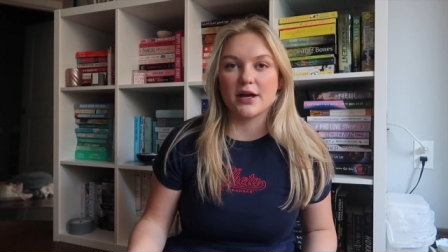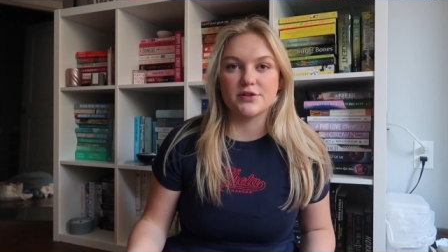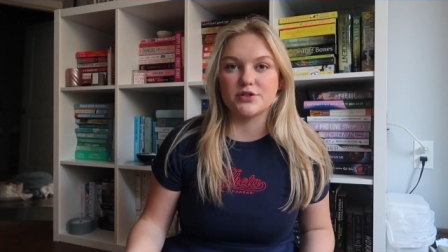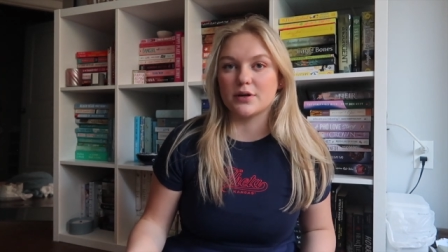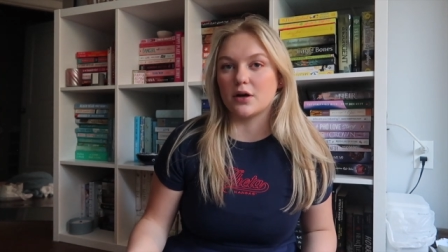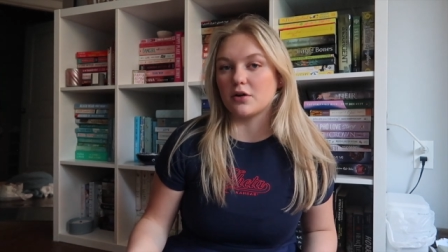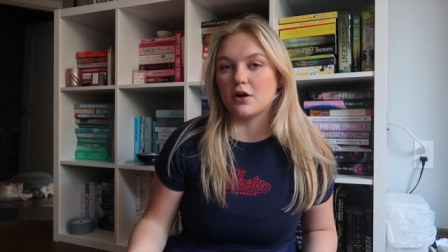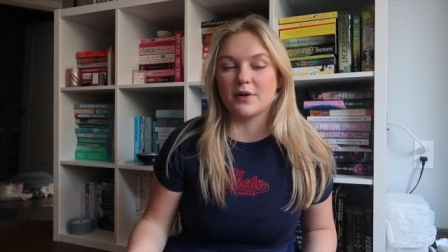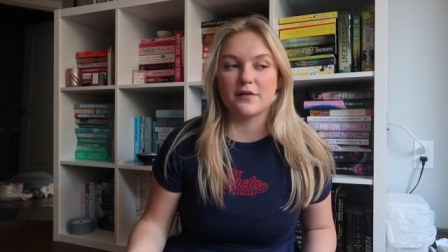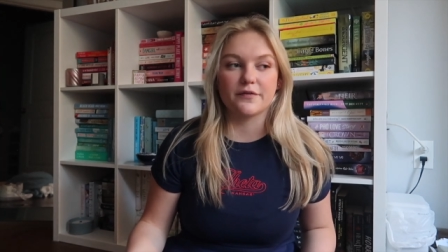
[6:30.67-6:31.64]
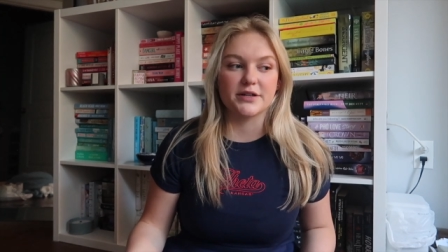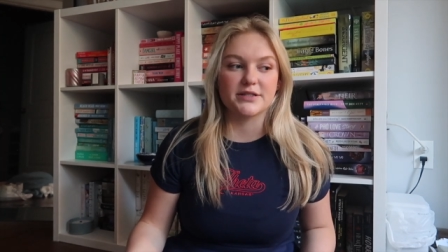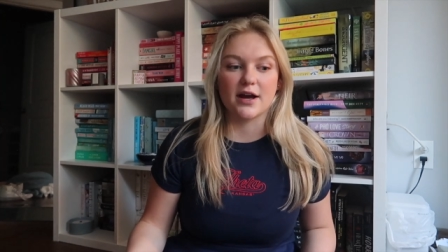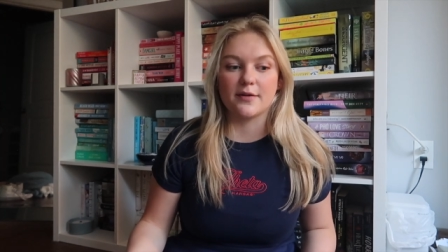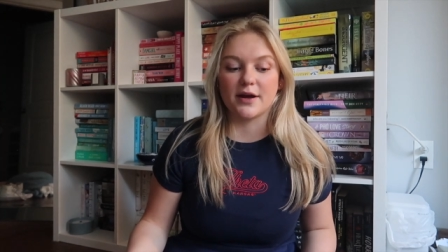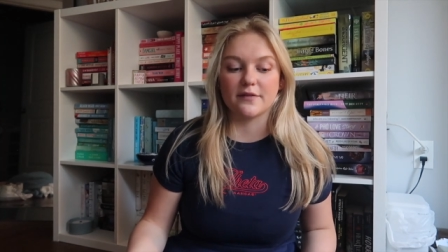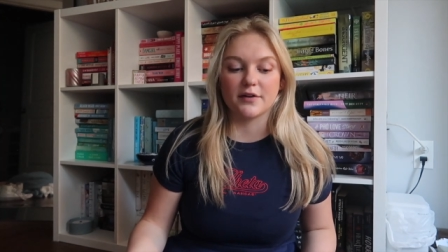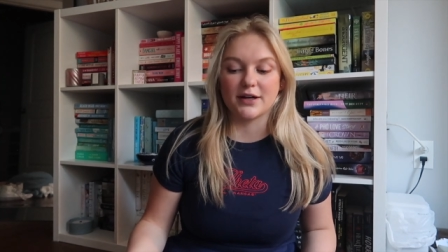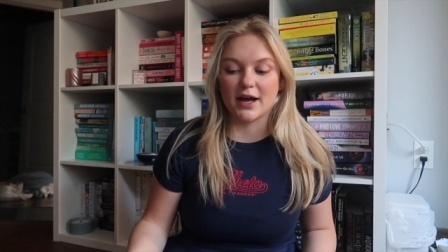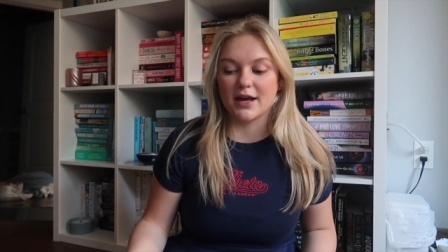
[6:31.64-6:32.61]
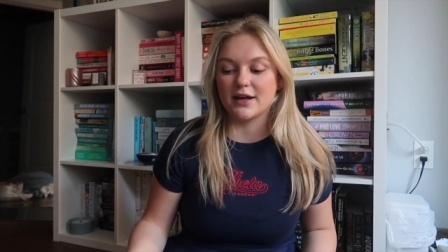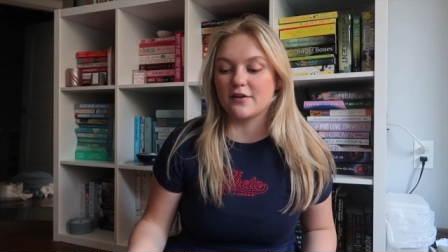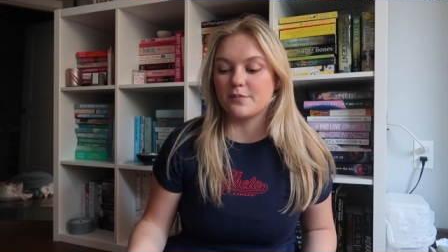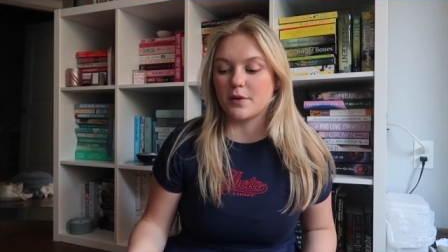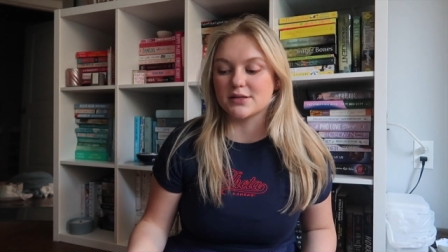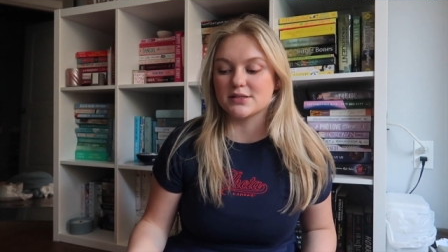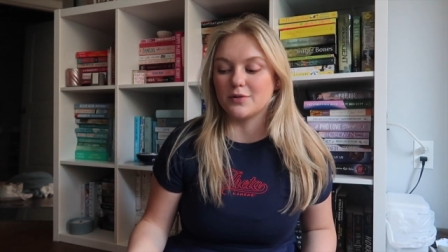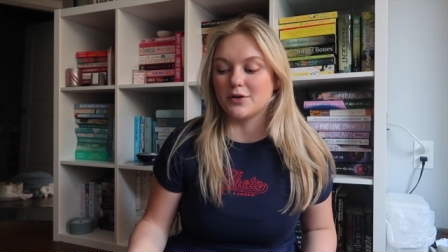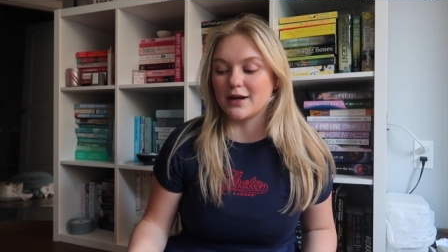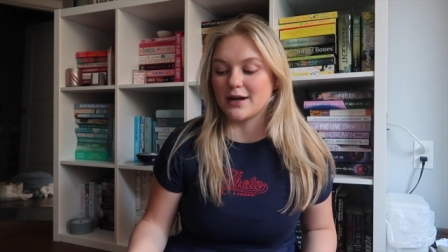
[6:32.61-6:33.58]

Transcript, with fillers: I do it on all my free time every night if possible,